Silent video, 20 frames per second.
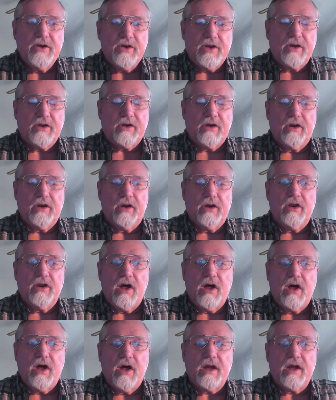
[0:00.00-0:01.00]
took a
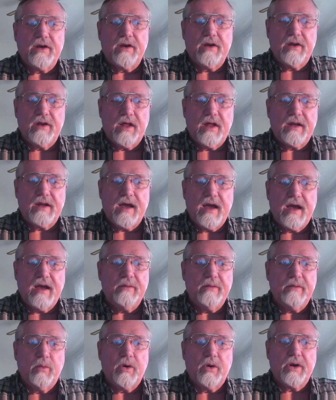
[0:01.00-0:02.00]
lot of
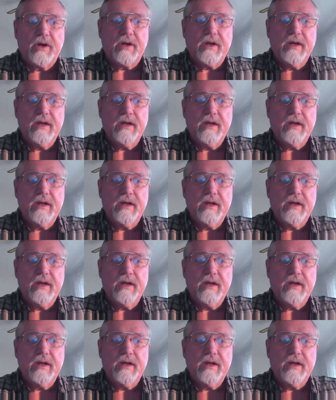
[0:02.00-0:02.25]
hard work.